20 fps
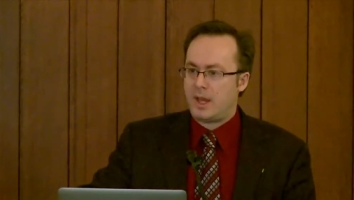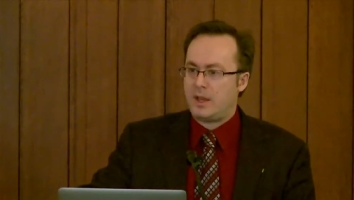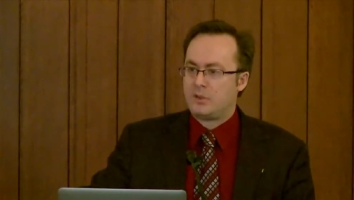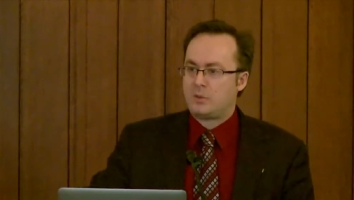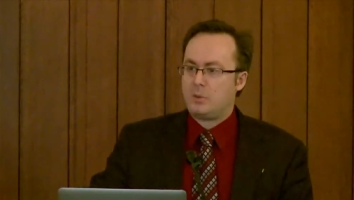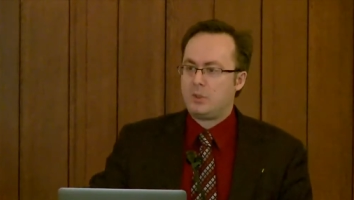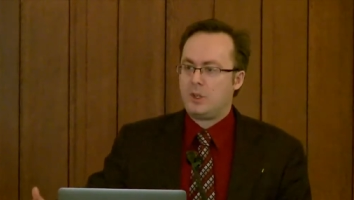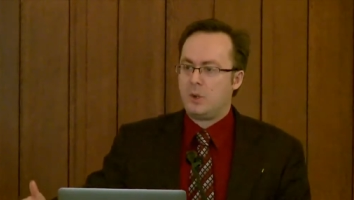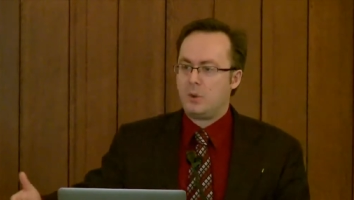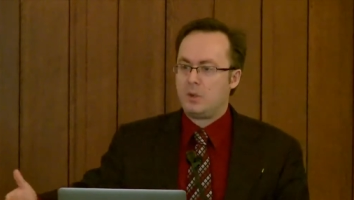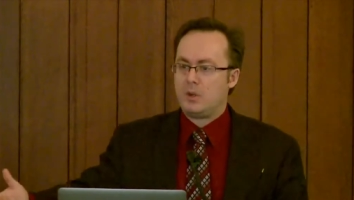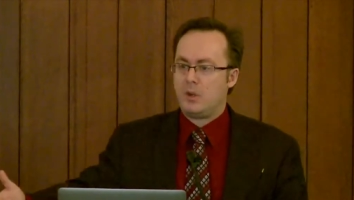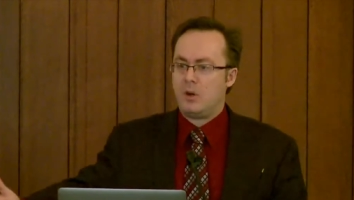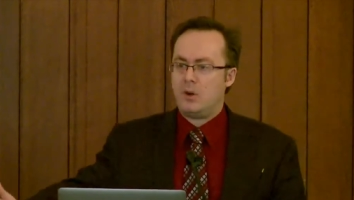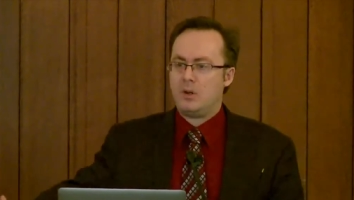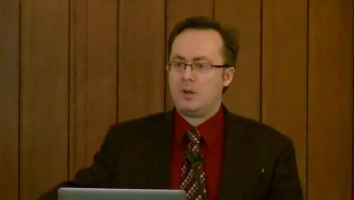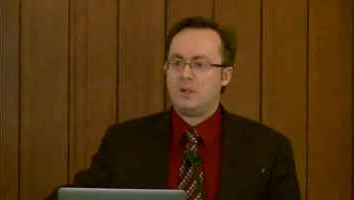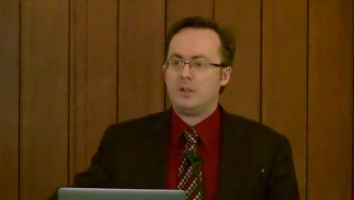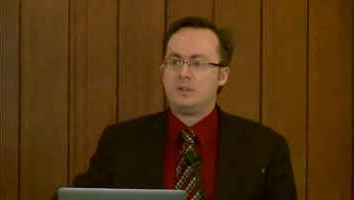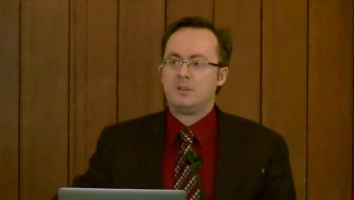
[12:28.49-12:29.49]
as we go
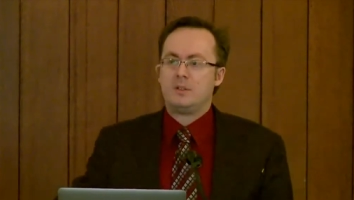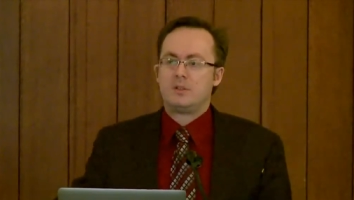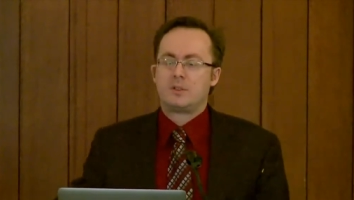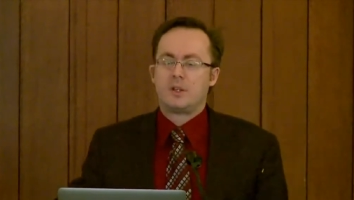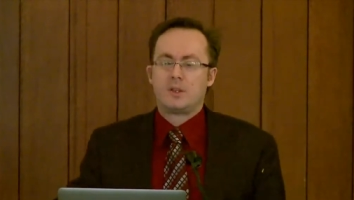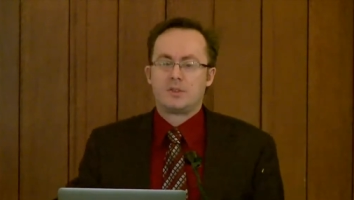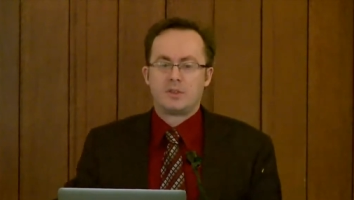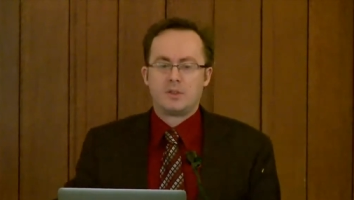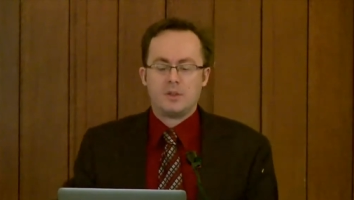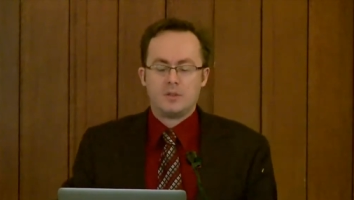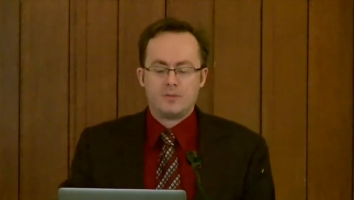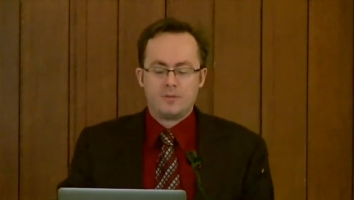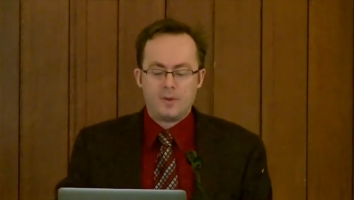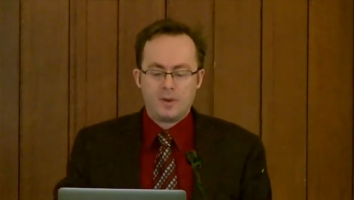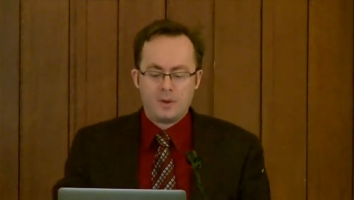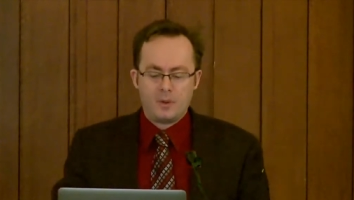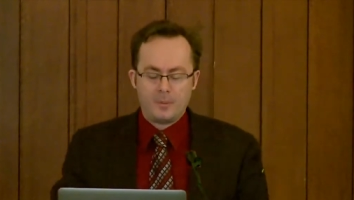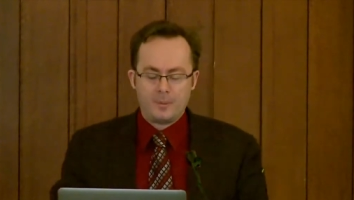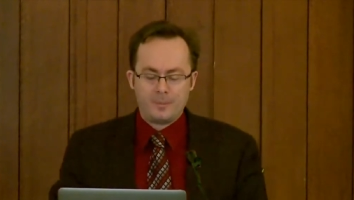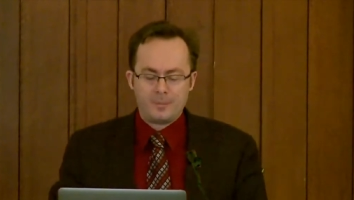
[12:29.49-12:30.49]
along discussing the
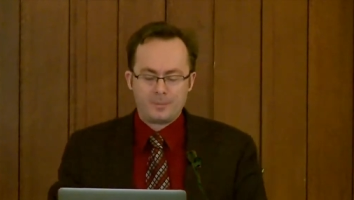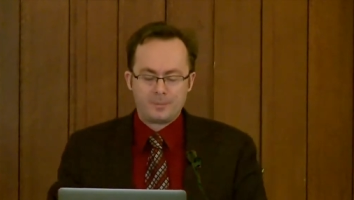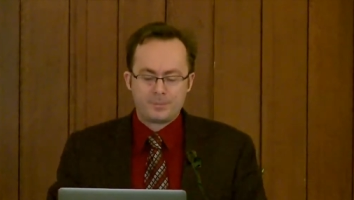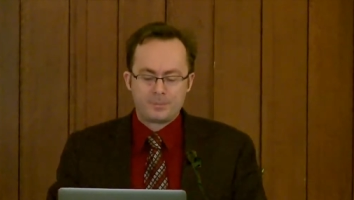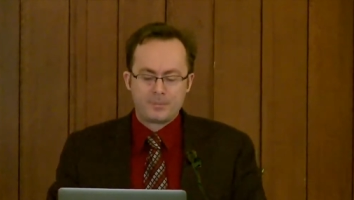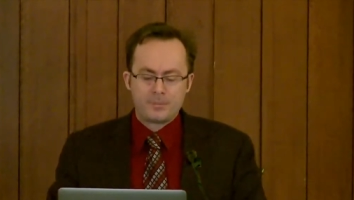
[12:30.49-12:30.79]
film.